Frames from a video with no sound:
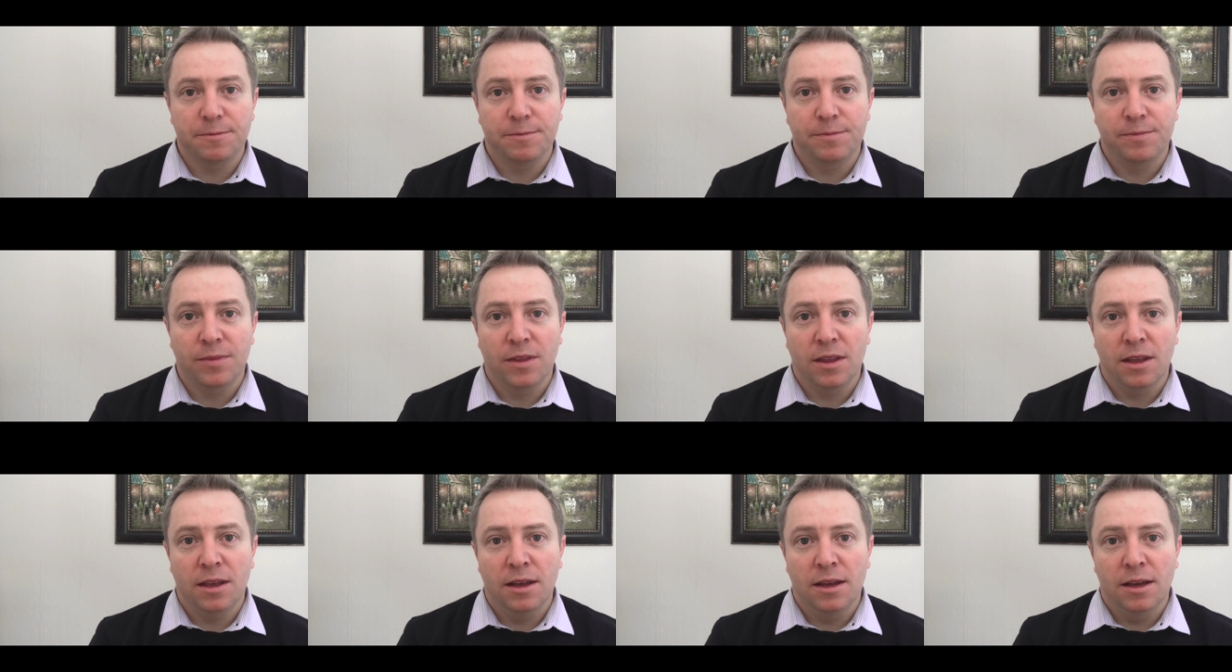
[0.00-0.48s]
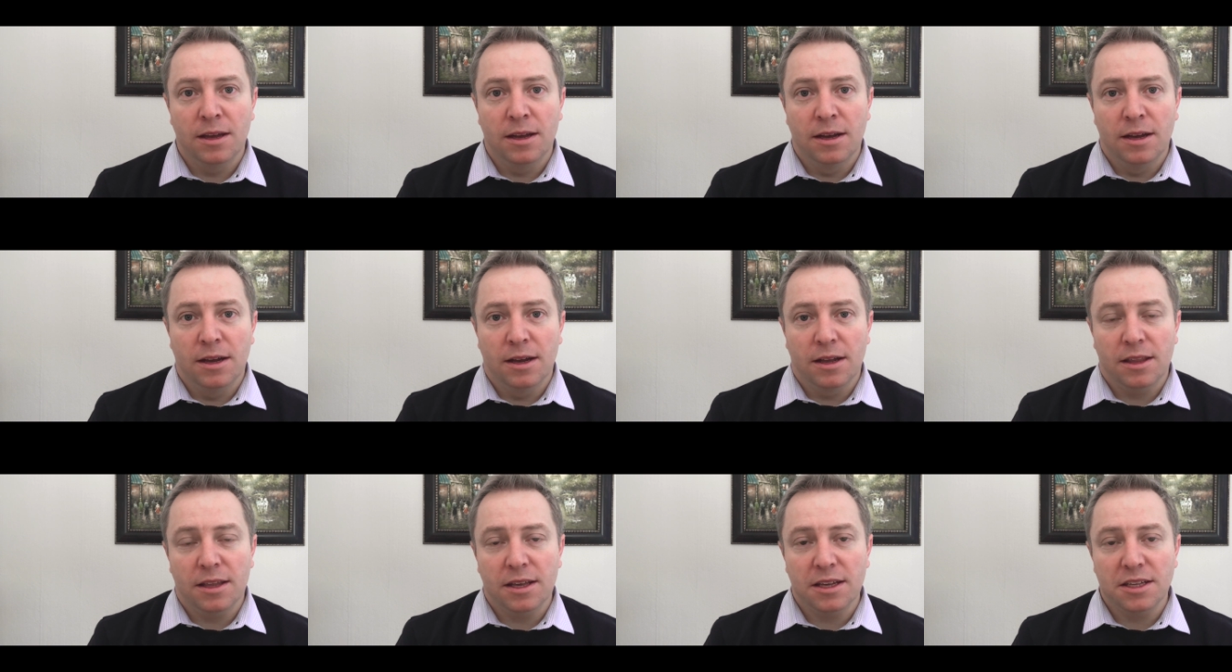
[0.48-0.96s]

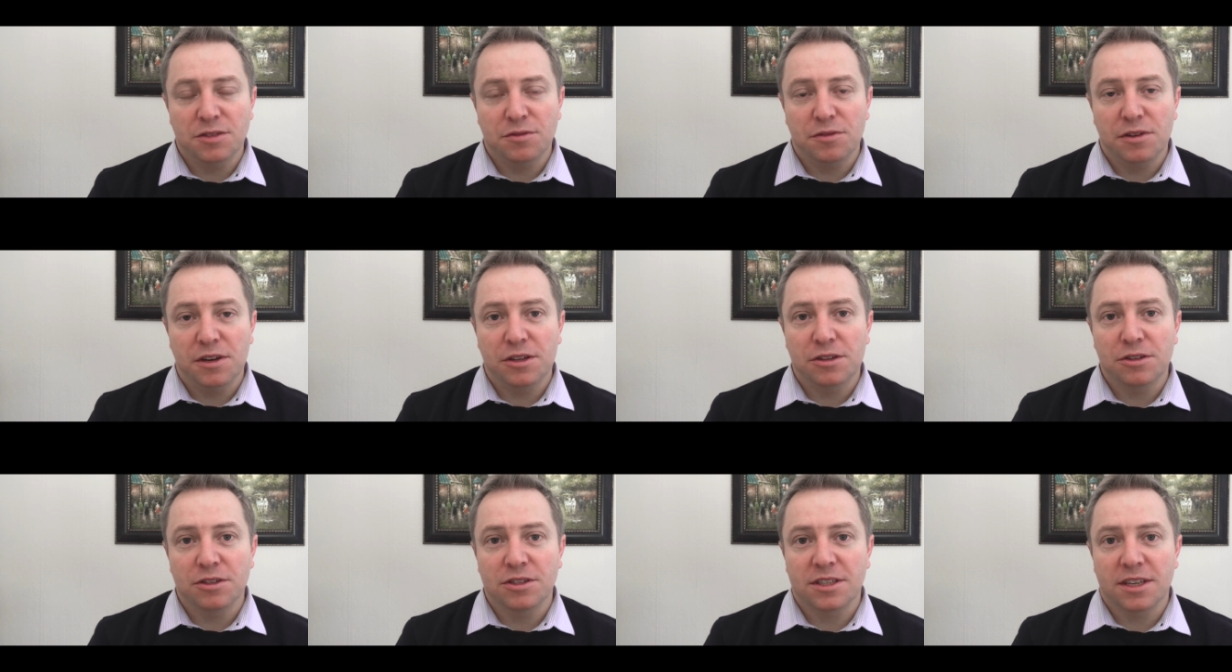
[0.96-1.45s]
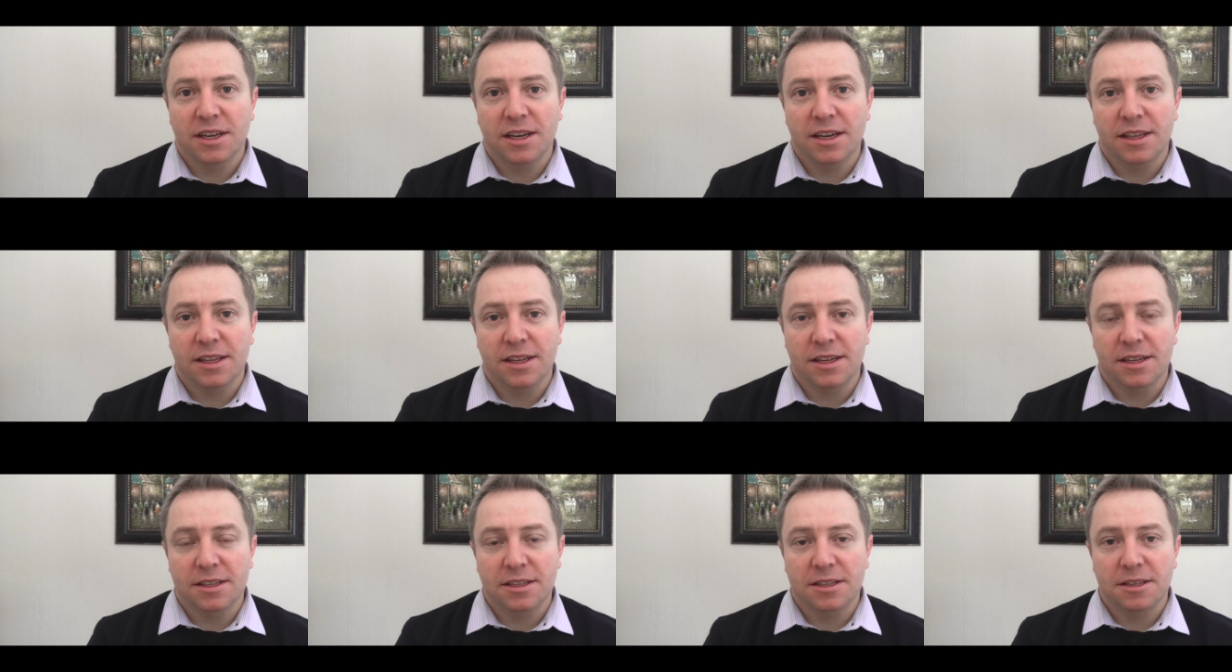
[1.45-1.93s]
I think it's fair to say
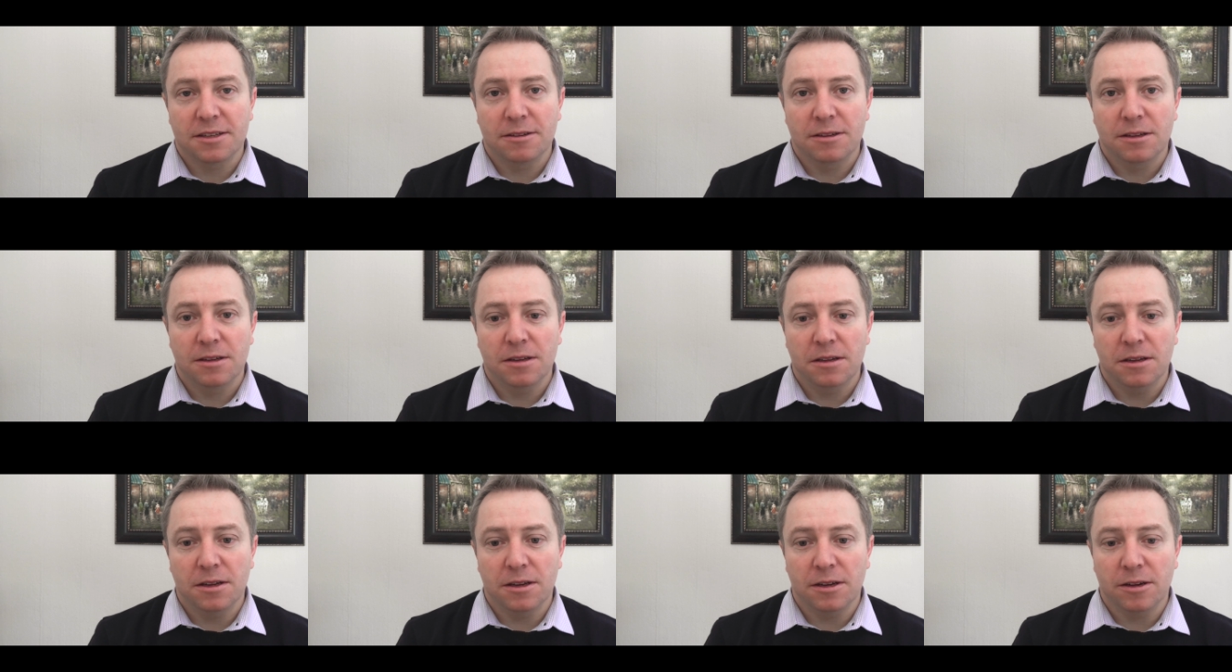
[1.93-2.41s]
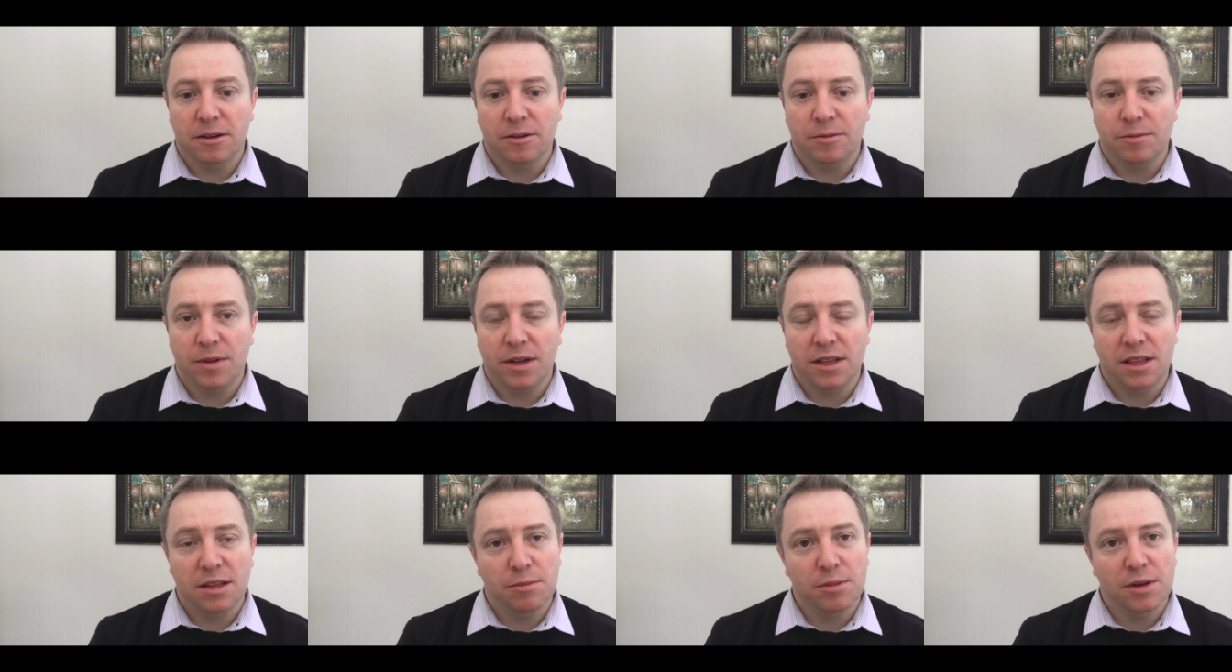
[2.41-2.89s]
that
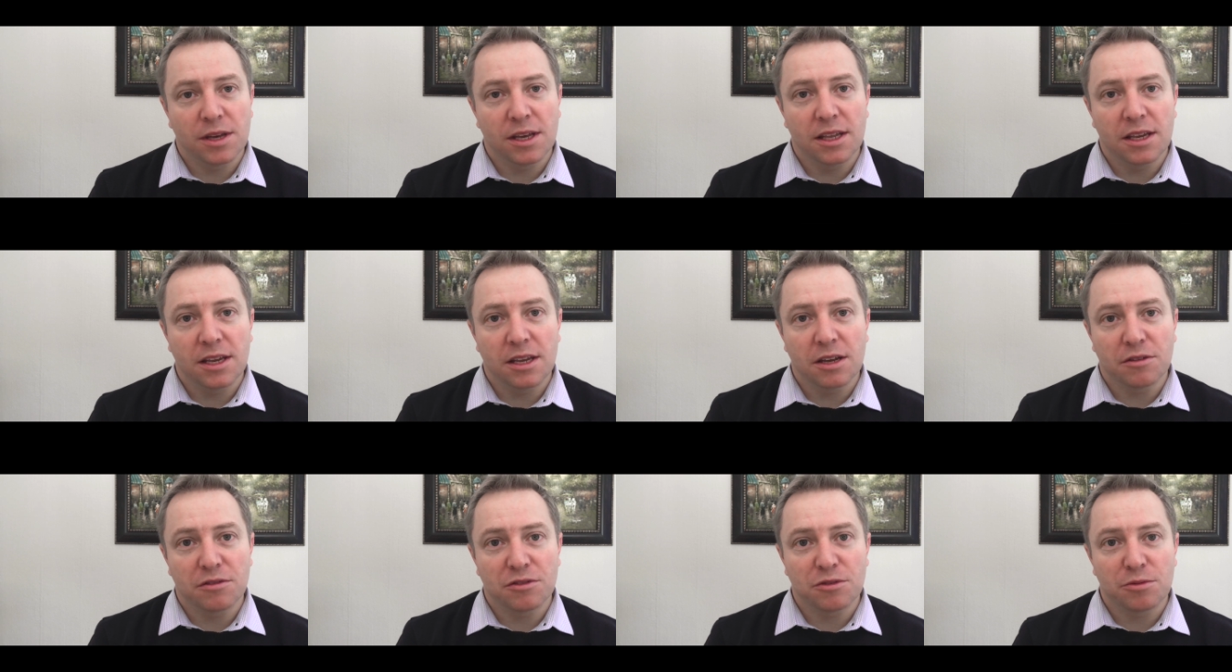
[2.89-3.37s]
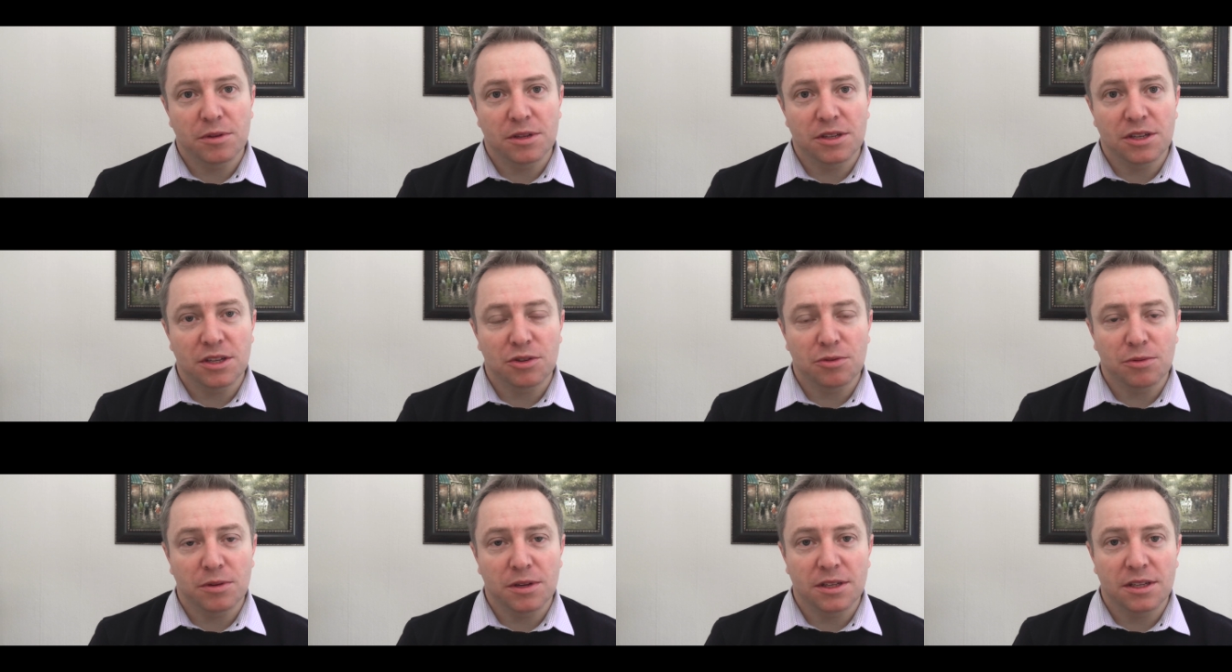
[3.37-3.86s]
um, at the beginning of
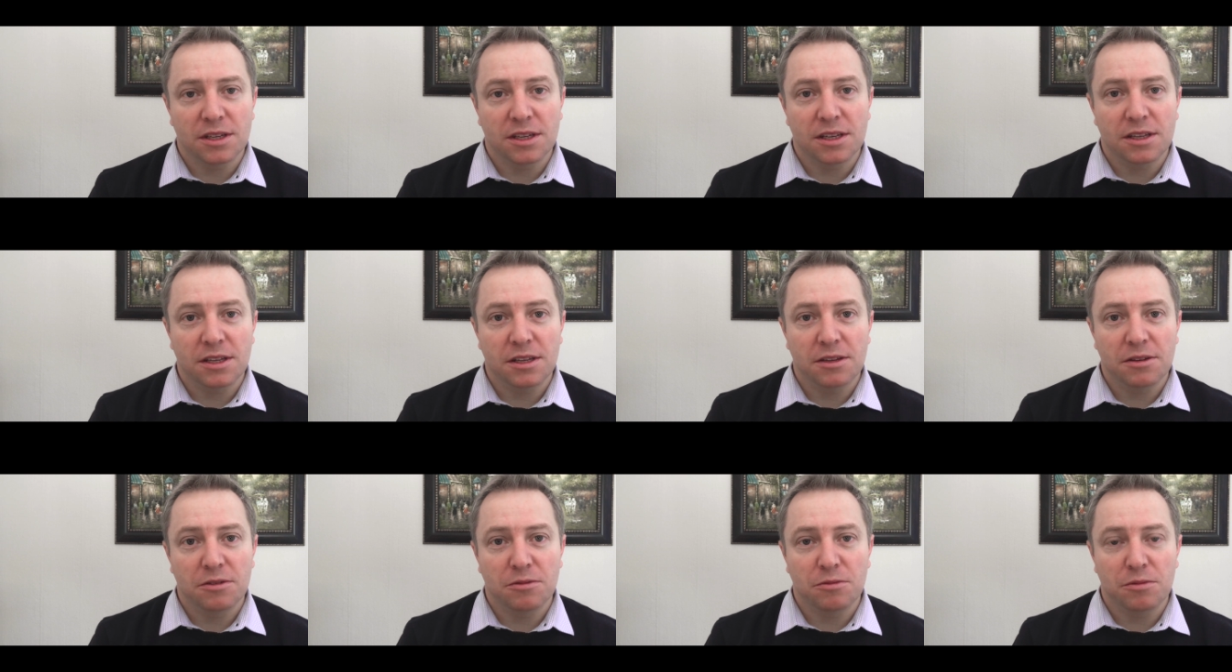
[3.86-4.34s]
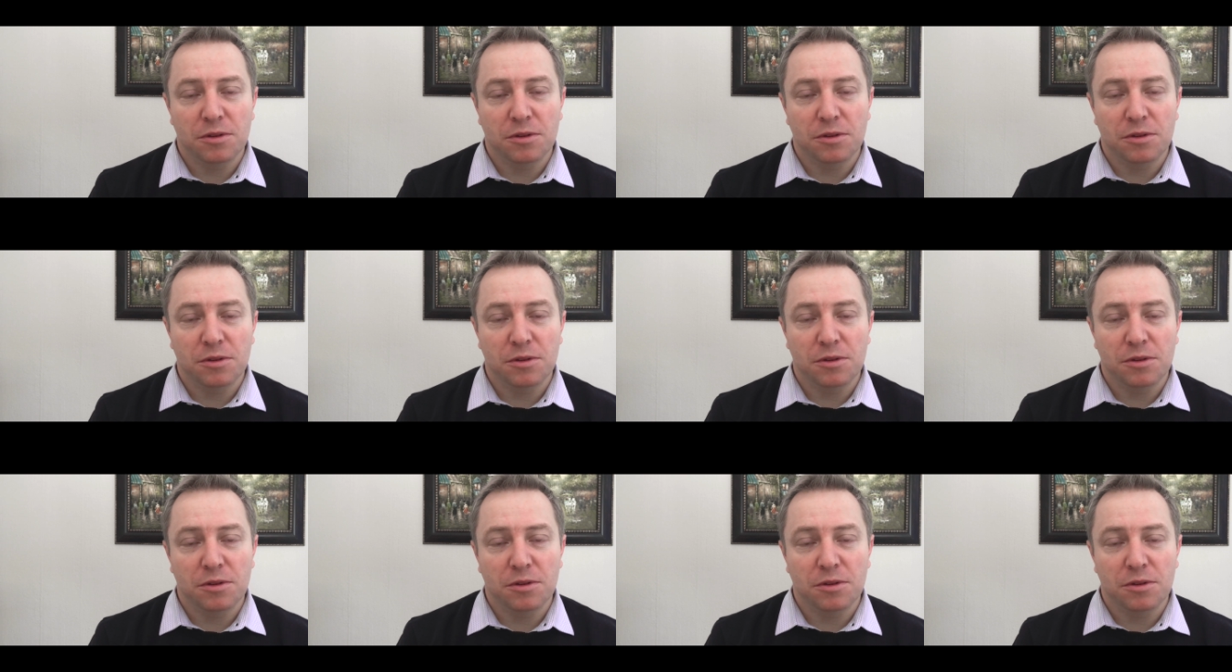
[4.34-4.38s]
2020,